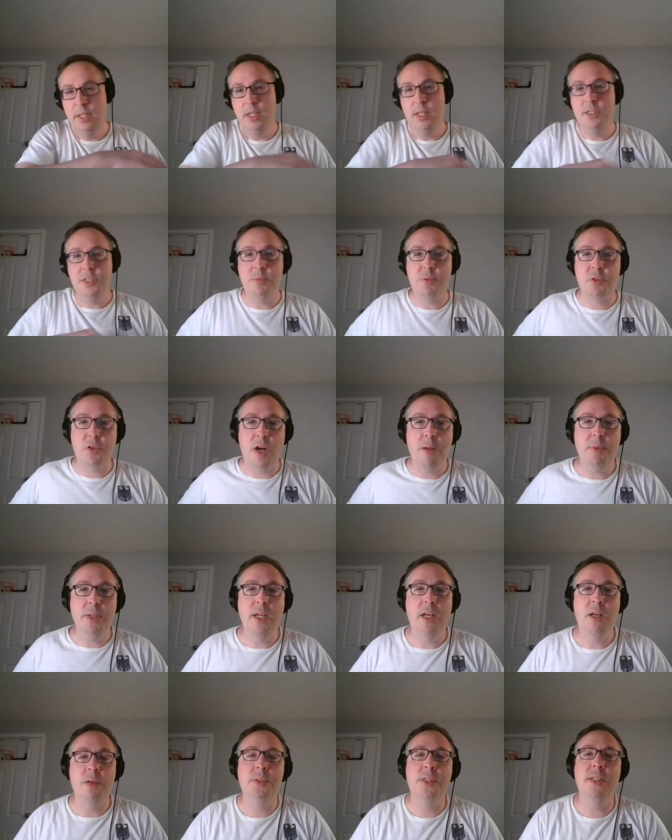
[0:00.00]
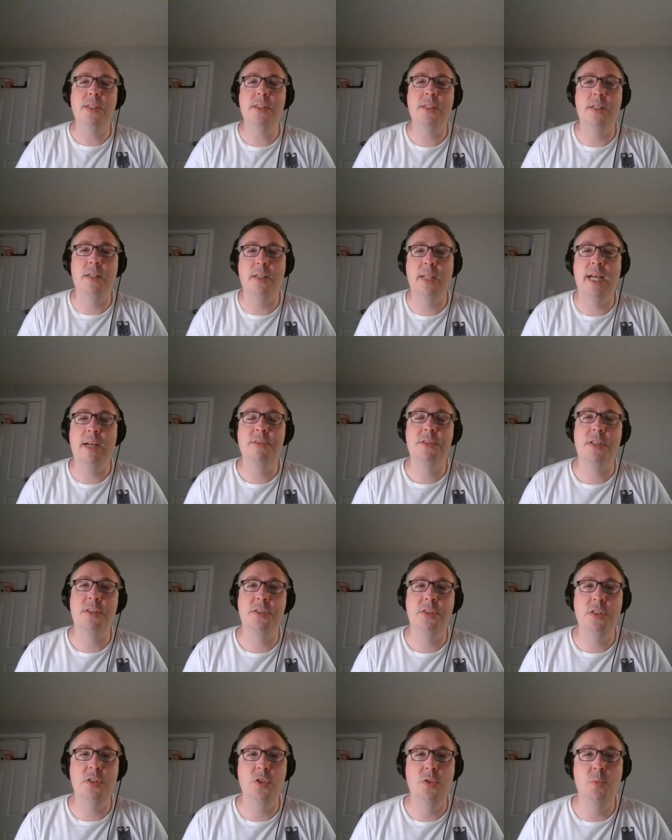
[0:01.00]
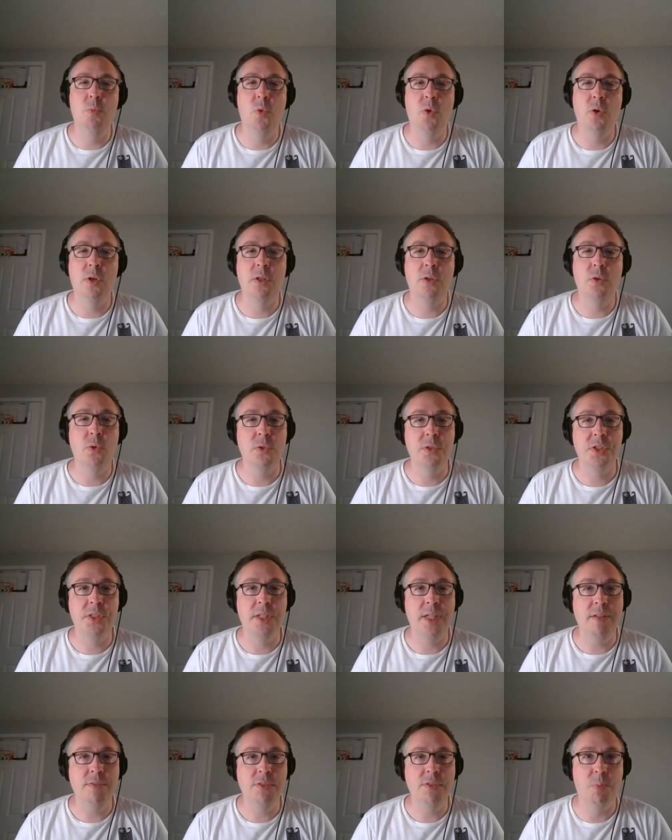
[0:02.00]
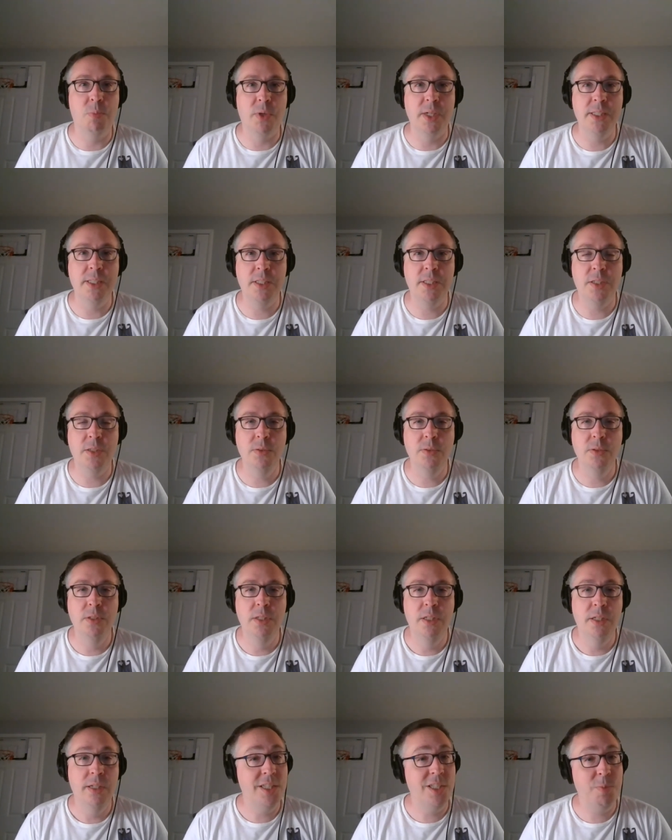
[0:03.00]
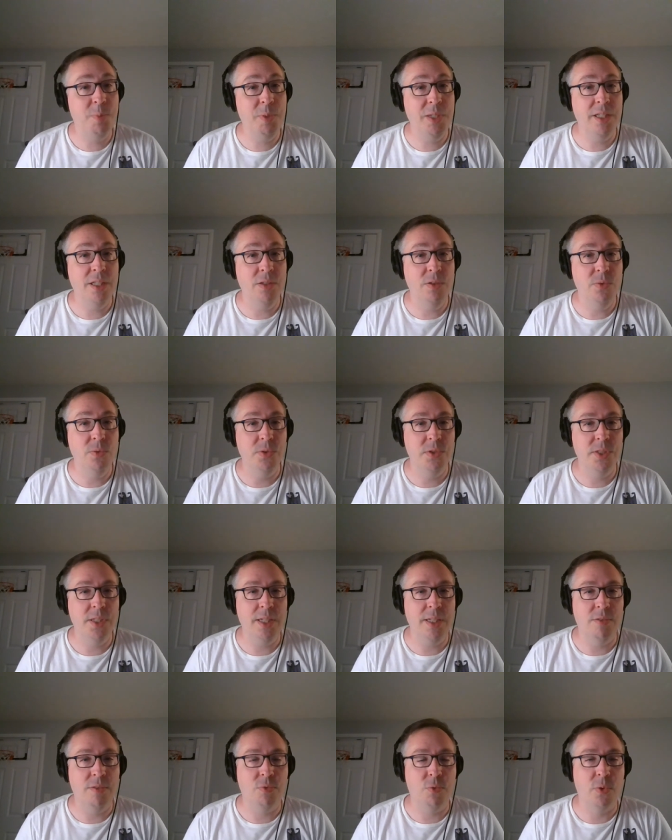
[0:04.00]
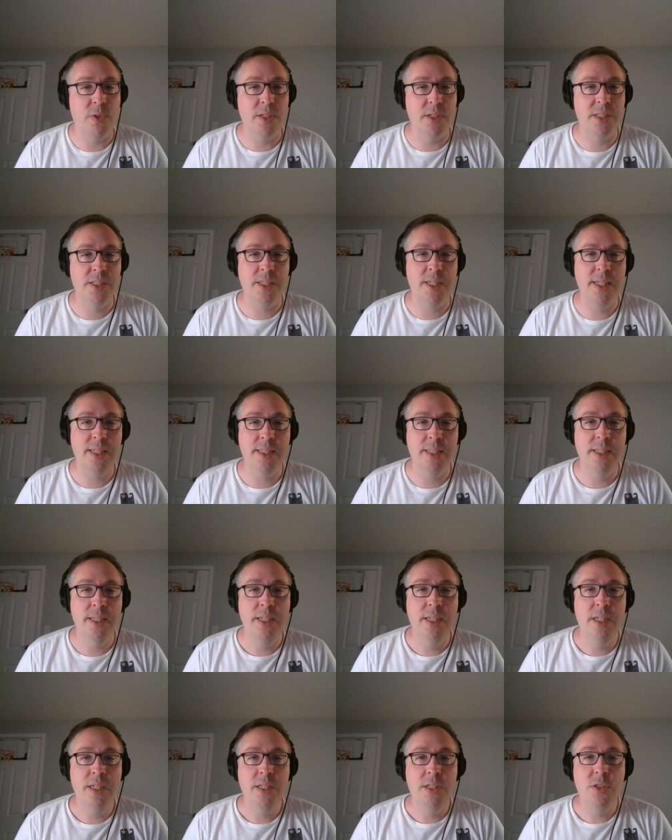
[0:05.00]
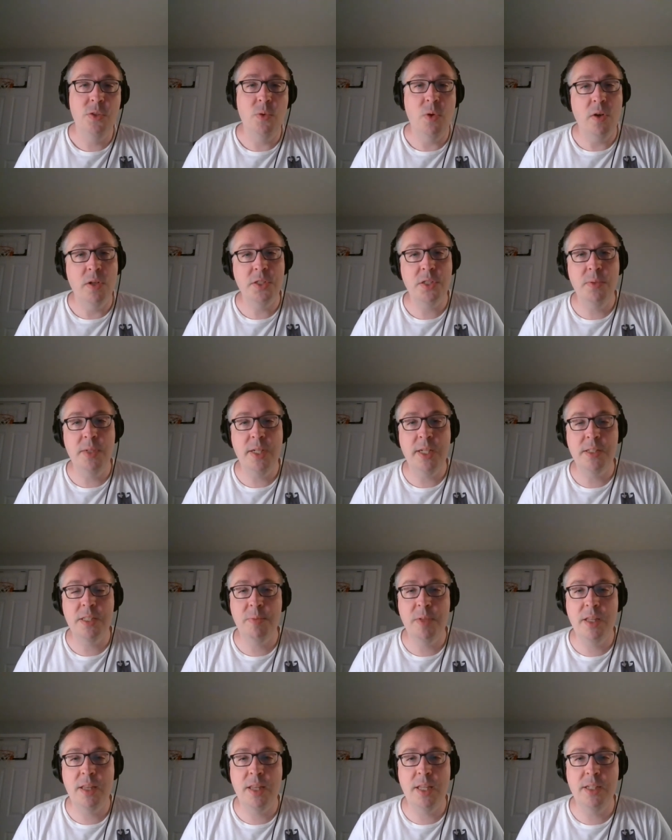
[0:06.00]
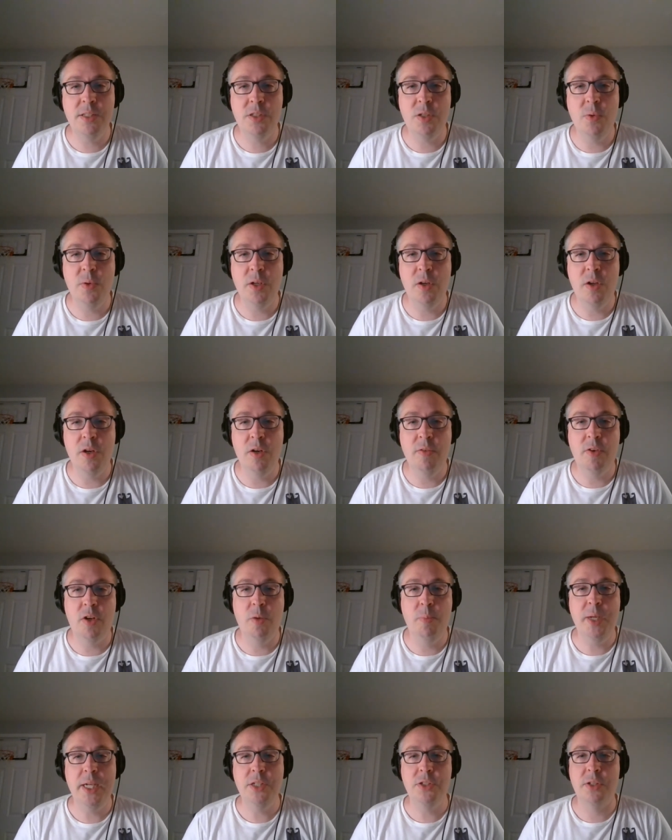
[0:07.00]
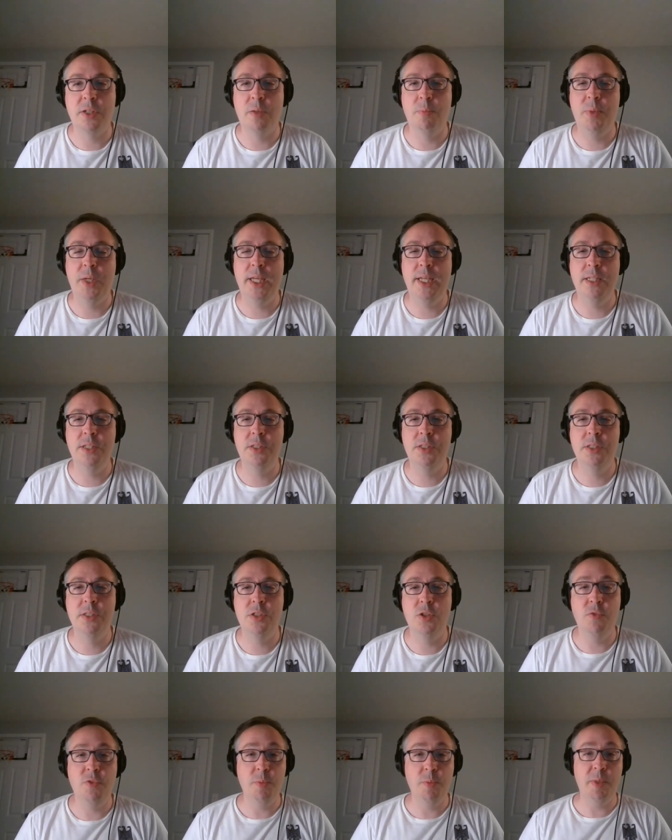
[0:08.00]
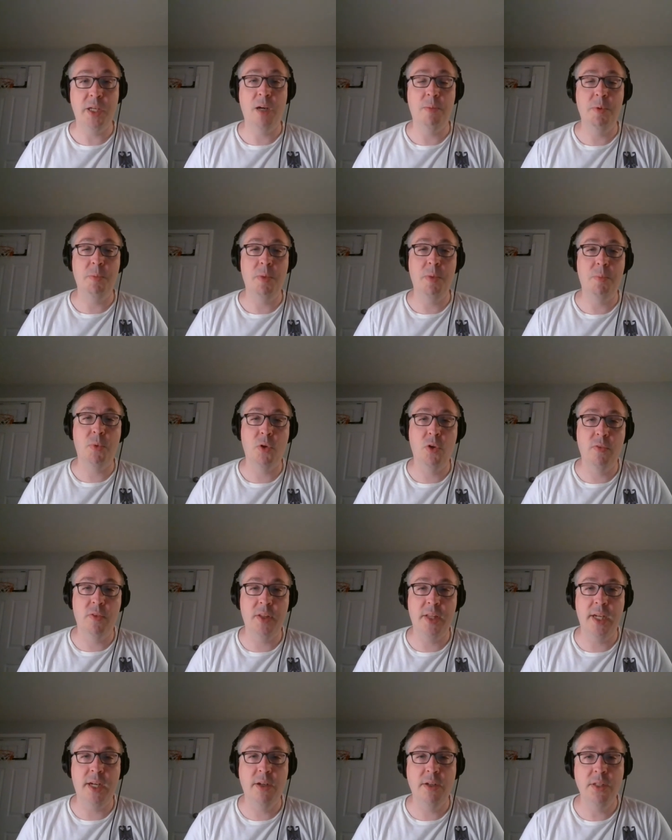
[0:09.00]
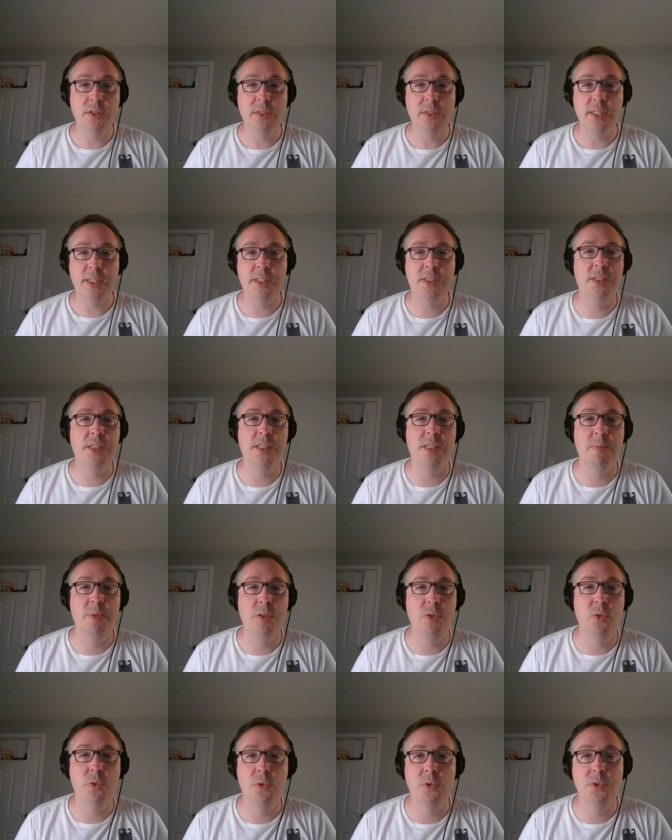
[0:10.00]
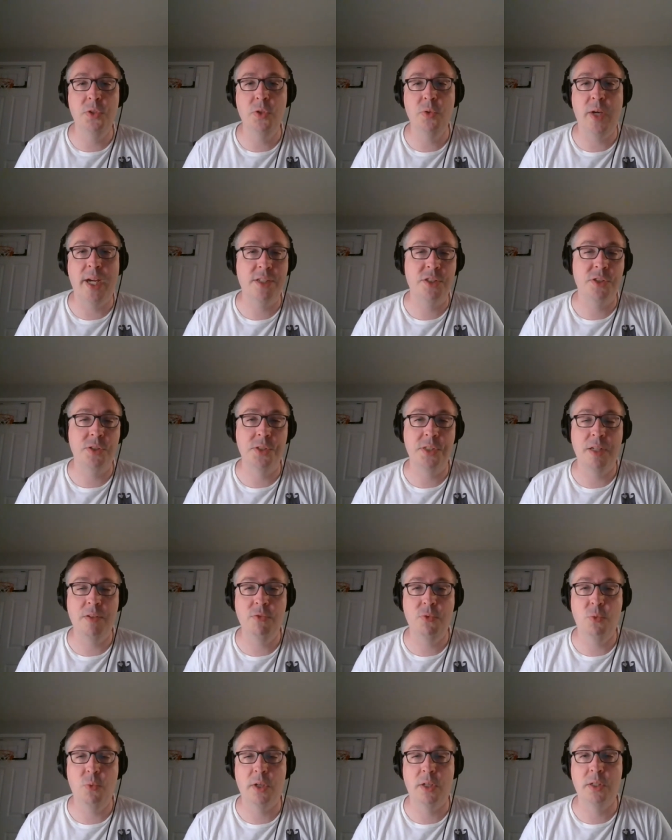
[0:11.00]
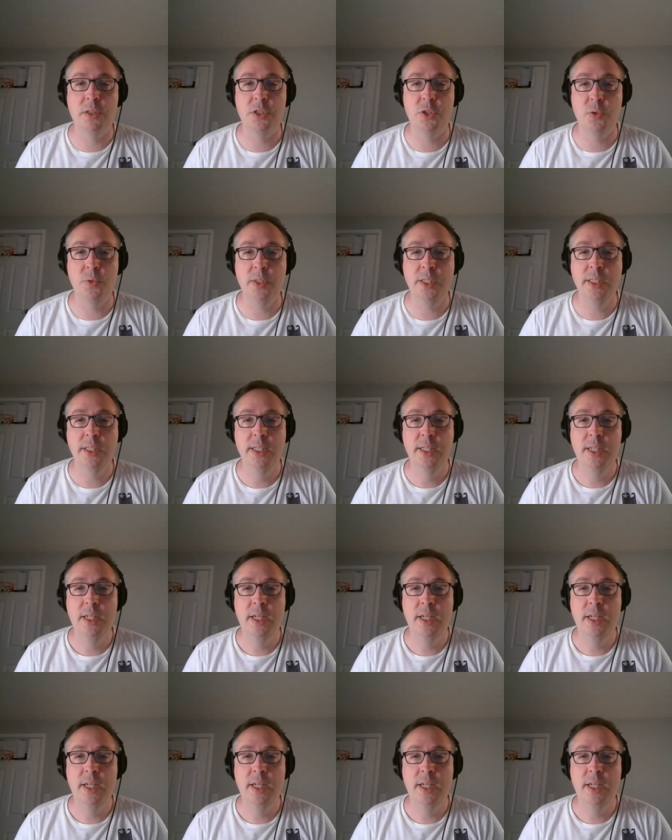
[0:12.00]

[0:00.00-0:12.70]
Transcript: Subscribing helps us and allows us to do more cool stuff to bring to you. And speaking of cool stuff, we're excited to also announce some of the things going on over our Patreon page. So if you become a member over there, you'll get to see some of the cool new extra stuff we're doing